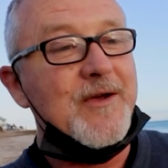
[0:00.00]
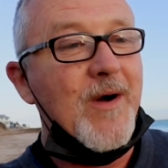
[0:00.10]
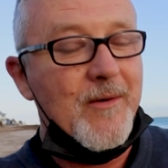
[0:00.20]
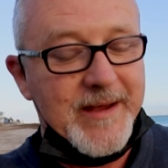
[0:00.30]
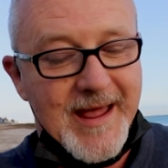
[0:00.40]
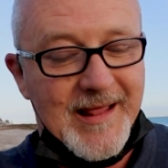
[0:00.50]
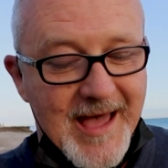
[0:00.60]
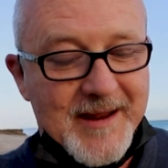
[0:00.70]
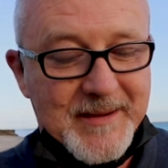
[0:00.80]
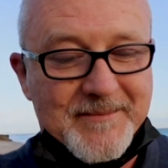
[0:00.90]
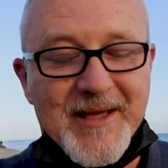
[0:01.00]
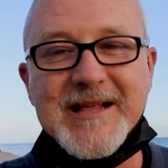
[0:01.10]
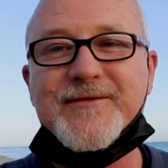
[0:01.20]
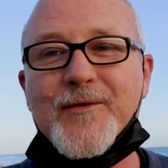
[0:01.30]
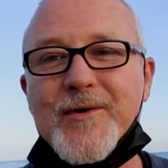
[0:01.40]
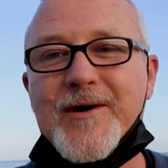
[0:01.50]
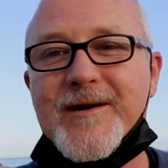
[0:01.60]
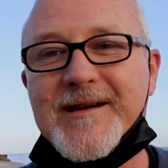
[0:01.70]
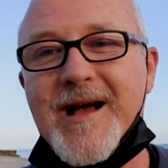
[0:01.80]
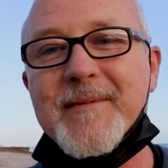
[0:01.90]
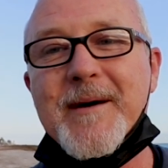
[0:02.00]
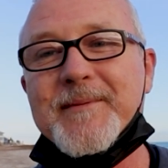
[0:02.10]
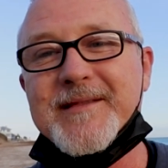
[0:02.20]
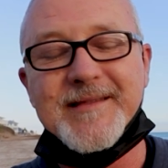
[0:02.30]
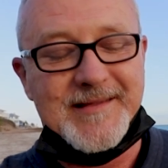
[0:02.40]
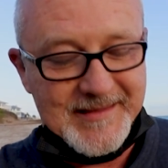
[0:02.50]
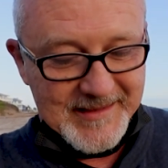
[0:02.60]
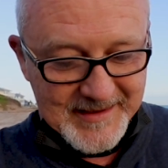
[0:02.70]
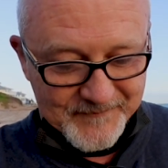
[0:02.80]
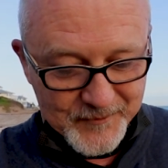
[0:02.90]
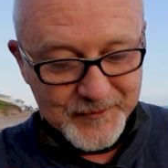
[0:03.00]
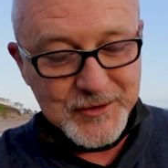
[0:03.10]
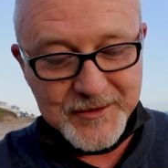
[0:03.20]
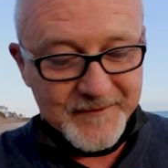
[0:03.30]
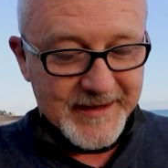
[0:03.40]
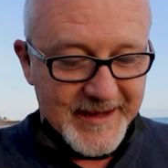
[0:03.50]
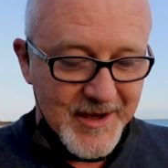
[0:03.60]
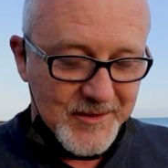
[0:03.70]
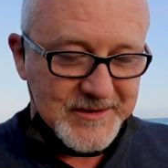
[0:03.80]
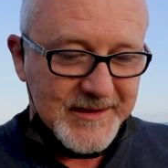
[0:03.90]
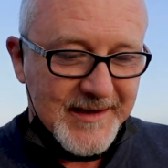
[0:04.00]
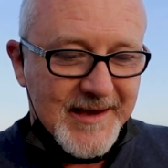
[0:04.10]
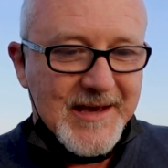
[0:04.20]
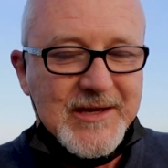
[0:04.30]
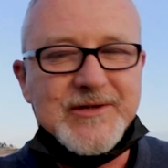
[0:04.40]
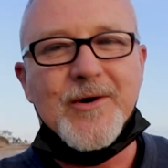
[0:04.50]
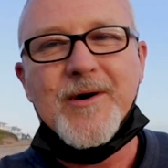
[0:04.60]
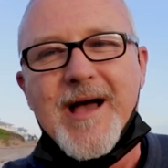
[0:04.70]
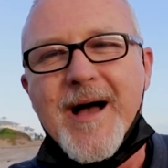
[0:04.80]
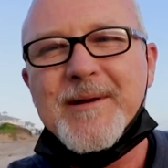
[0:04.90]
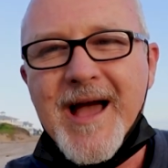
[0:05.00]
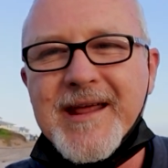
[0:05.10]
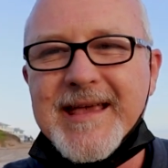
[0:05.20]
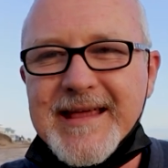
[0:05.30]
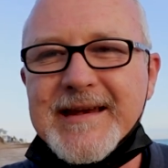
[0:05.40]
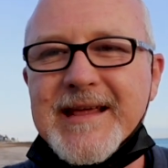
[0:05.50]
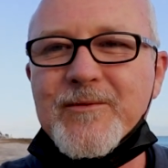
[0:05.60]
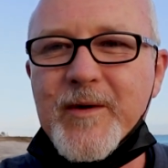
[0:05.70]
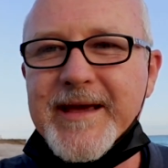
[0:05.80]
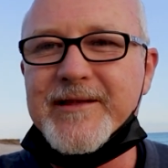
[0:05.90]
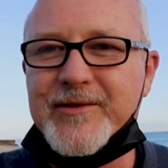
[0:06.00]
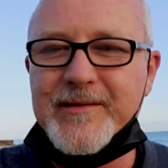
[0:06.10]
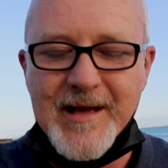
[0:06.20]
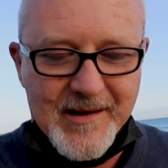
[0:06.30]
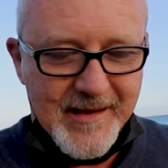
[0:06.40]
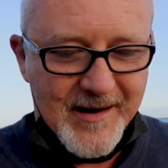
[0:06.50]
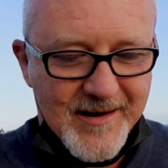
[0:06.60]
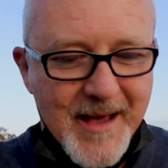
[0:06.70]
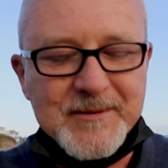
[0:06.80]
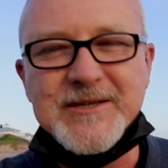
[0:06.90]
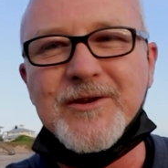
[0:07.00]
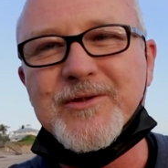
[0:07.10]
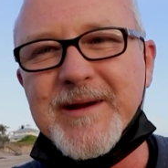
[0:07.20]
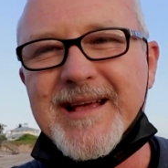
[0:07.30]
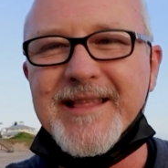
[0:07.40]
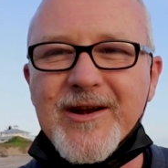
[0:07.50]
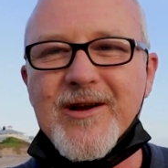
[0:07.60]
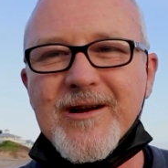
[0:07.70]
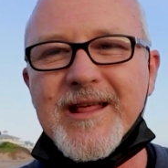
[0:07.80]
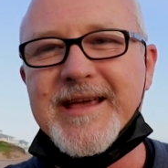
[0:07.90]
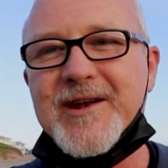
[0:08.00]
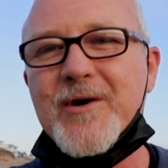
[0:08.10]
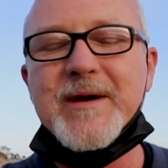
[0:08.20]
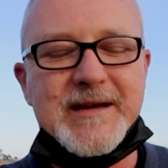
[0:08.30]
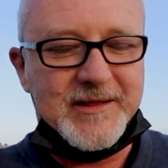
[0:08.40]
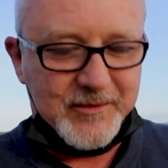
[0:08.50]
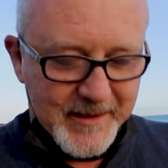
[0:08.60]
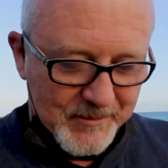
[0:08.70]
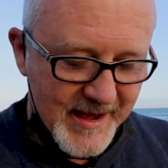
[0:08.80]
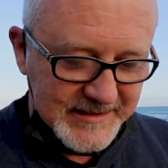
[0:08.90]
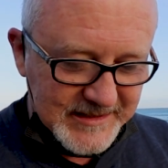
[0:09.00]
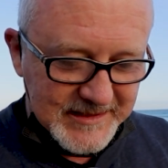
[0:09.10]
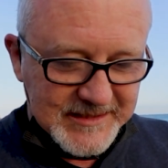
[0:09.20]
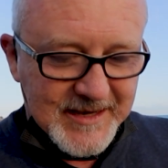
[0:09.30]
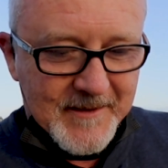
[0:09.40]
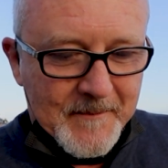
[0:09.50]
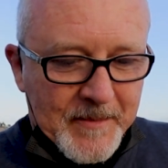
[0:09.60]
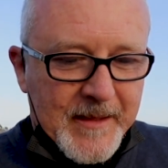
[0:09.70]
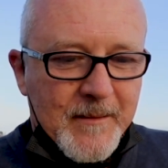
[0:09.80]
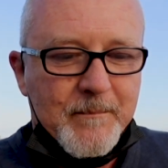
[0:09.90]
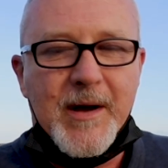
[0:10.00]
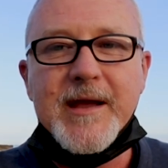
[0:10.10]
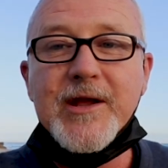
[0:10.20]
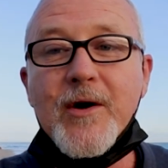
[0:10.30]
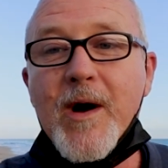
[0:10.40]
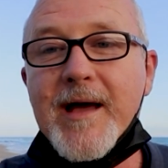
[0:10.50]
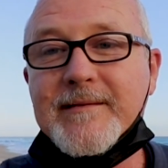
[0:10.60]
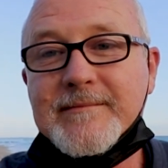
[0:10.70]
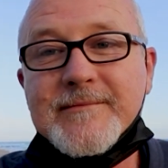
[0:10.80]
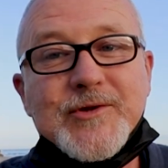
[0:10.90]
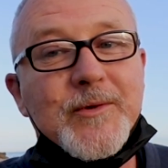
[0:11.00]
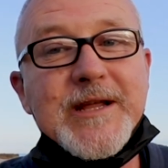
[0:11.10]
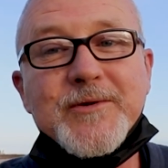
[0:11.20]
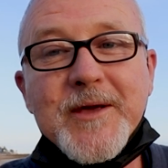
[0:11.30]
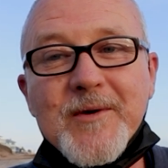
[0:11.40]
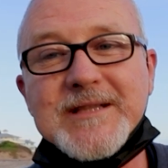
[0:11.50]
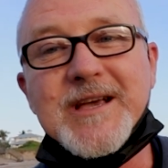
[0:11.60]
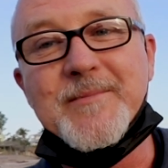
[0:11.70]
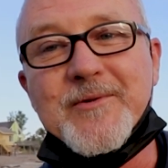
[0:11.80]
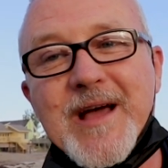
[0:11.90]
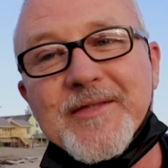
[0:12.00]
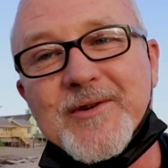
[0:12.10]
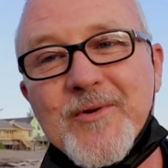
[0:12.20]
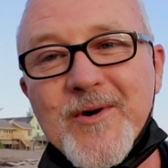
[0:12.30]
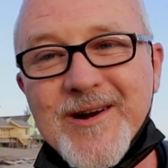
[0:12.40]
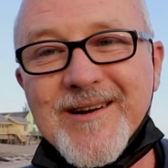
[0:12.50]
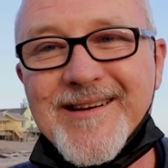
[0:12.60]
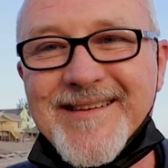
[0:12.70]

you what, we got a lot of big plans for coming up for future videos. So I'm kind of ending episode 3 a little early. You know, we did 3 places, but you know what? 2021's coming around the corner.